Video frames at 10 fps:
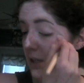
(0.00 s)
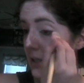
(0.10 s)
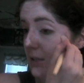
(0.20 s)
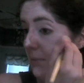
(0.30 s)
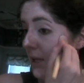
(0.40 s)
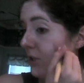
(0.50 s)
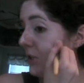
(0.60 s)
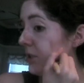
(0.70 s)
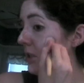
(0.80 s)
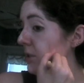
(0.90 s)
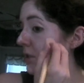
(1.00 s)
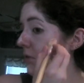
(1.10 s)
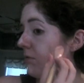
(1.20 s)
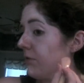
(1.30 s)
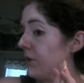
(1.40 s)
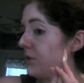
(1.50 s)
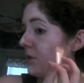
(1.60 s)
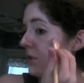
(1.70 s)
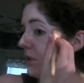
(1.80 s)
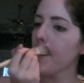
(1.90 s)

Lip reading: it to match the skin tone first.